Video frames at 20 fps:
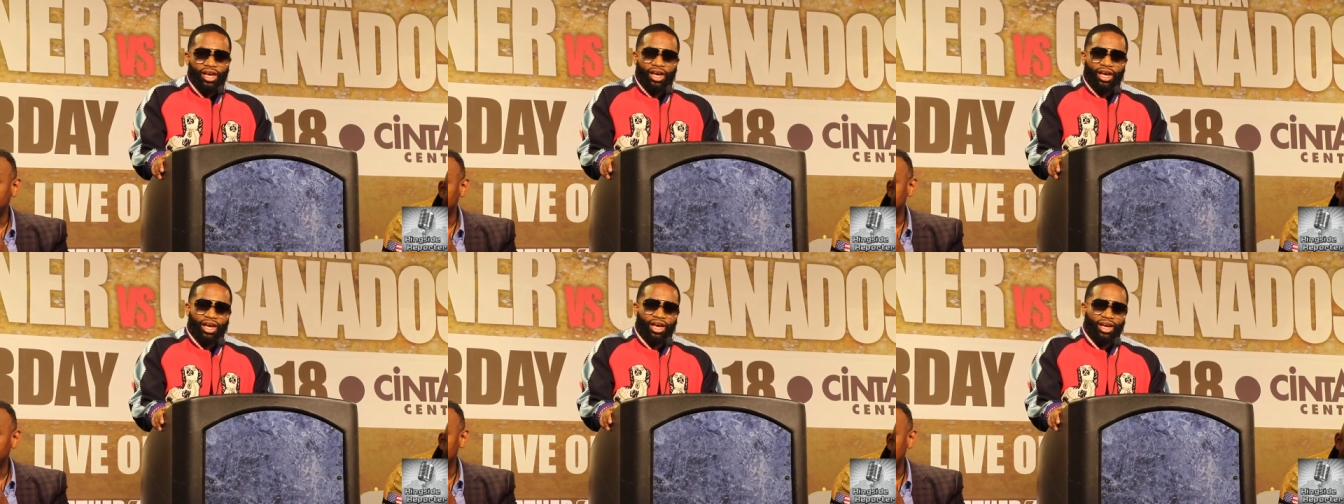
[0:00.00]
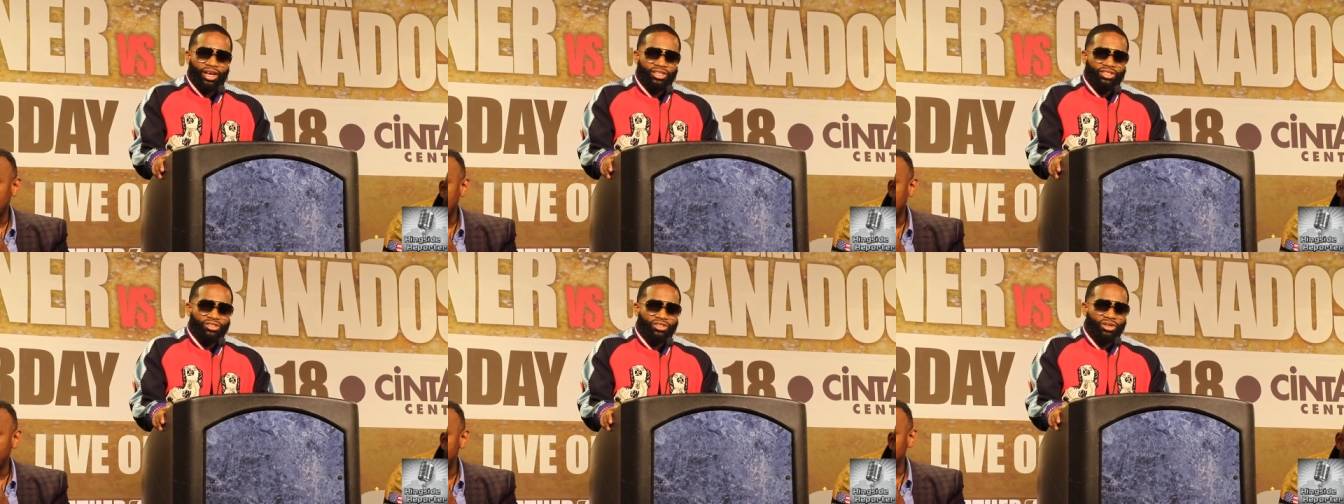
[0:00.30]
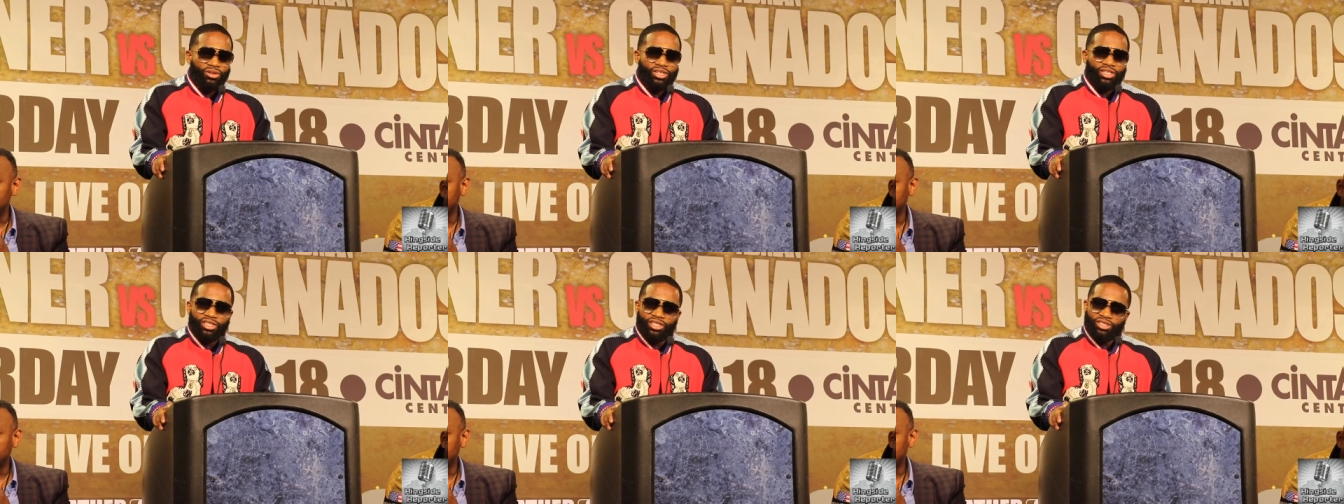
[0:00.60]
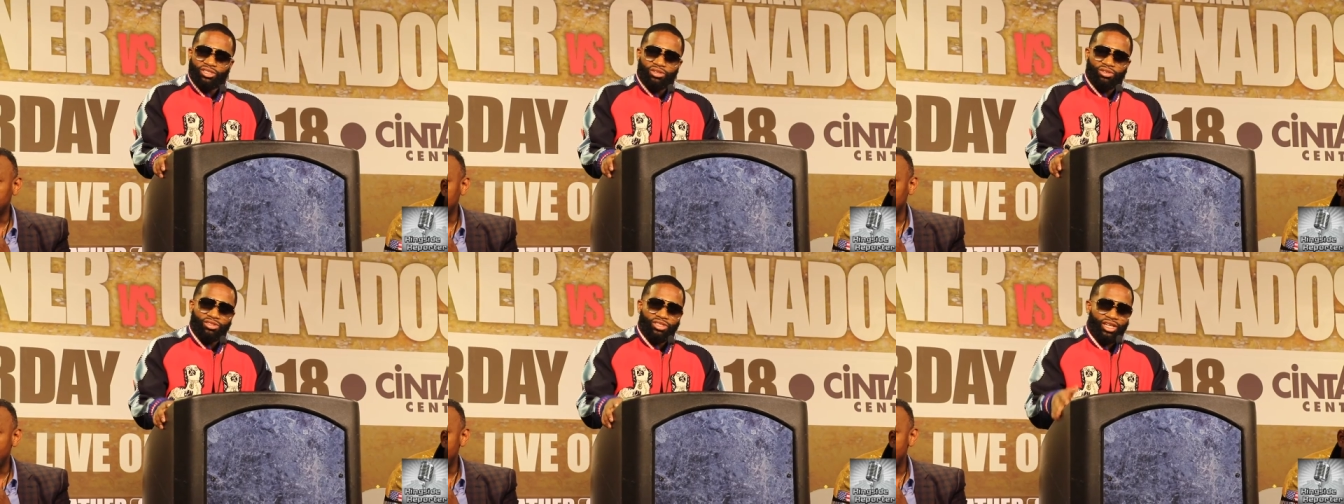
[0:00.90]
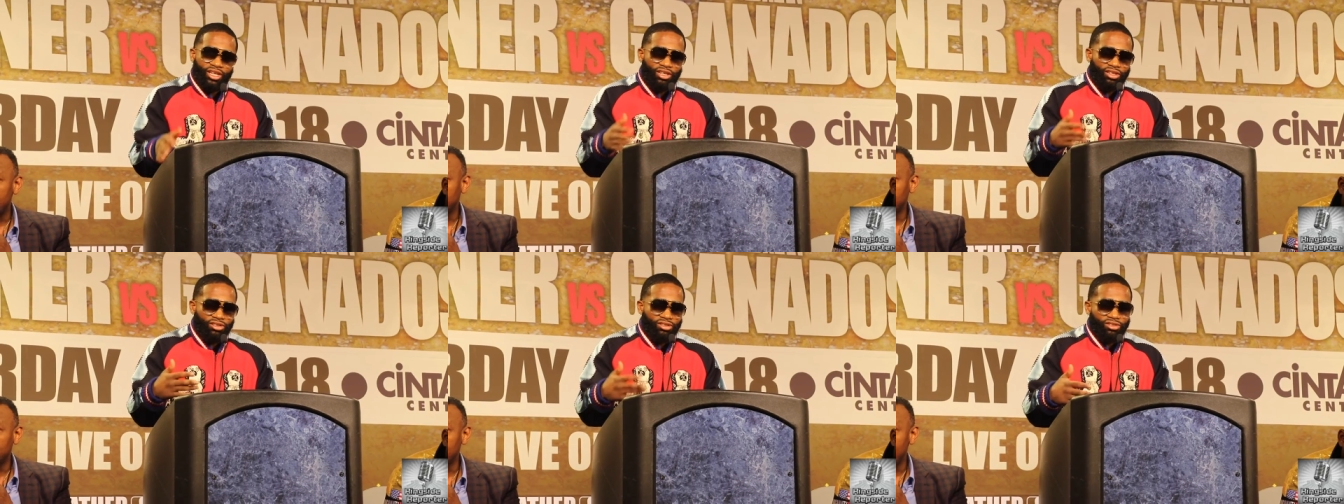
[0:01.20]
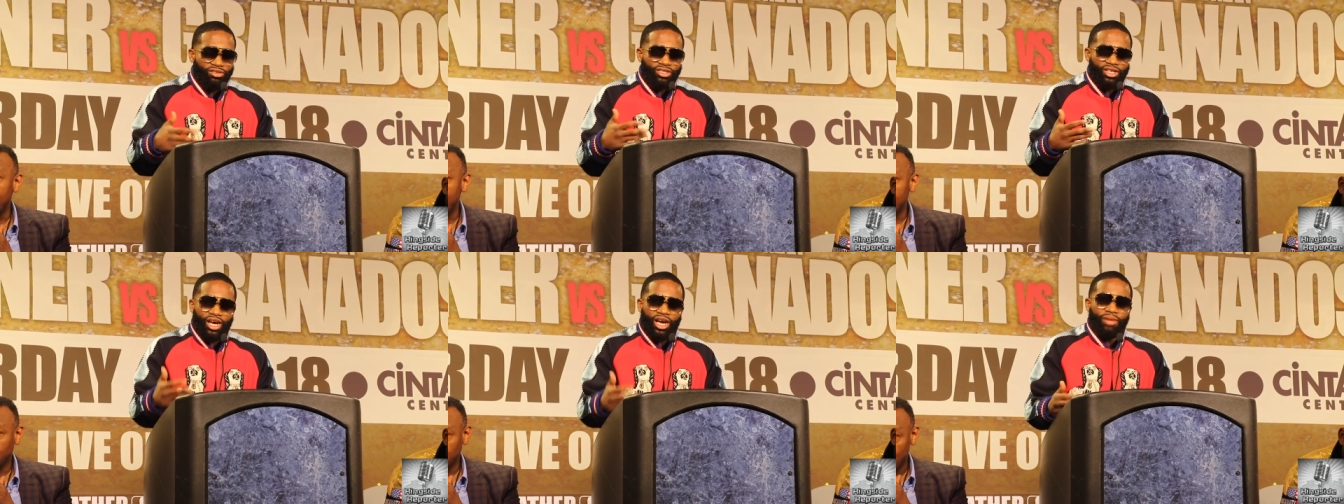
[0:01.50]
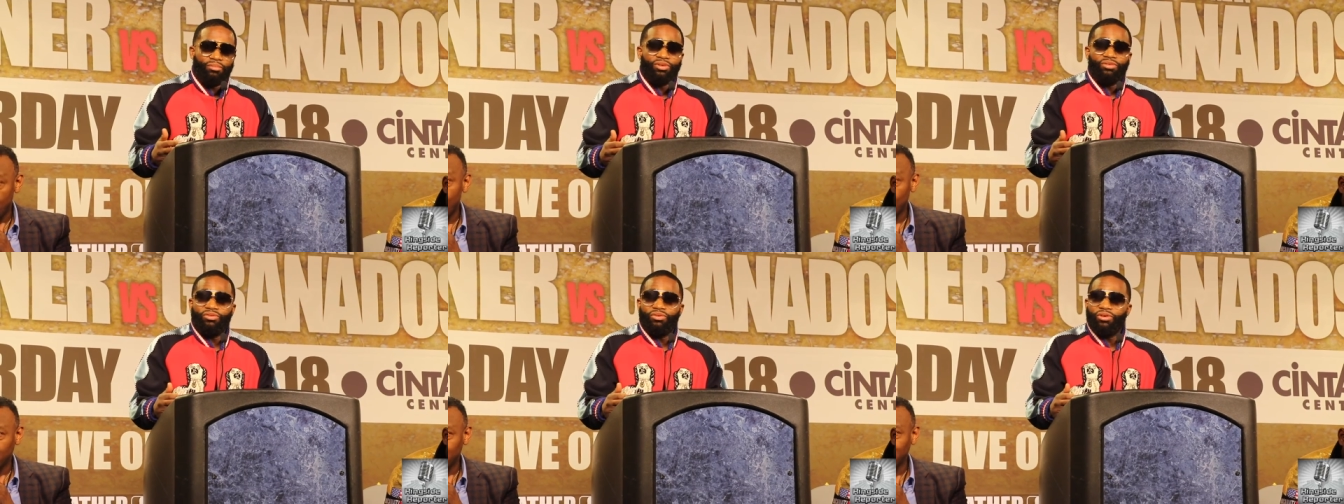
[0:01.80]
and you know it, it's gonna take a little
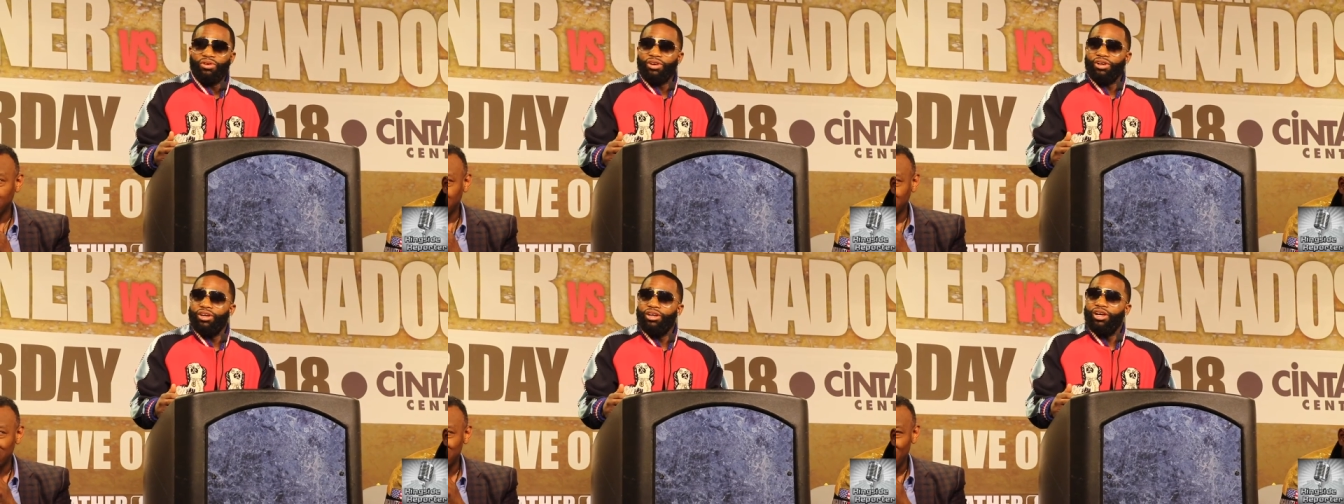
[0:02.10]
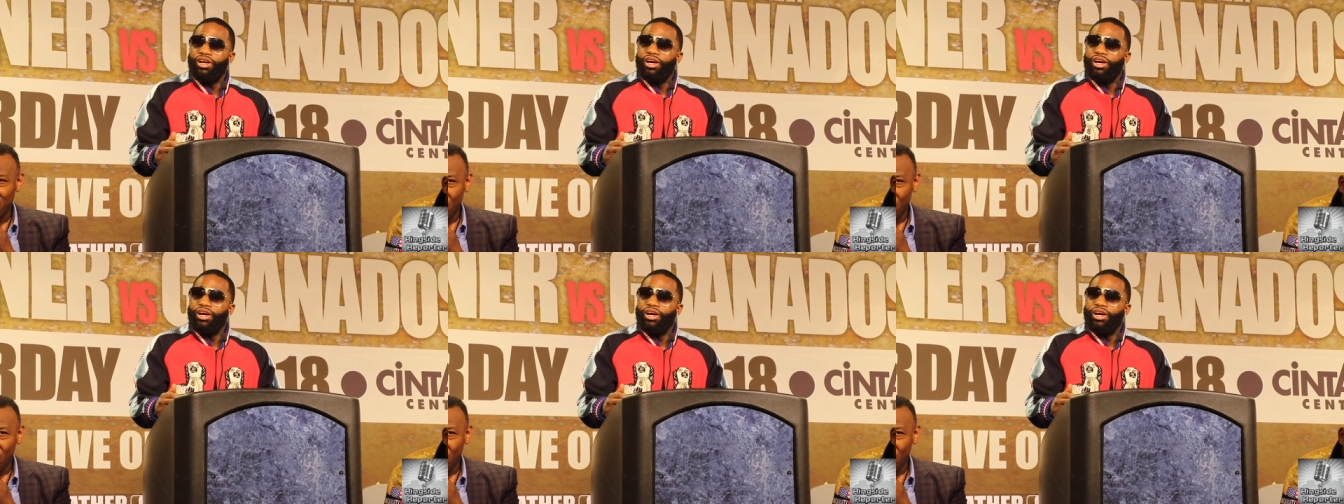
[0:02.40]
time before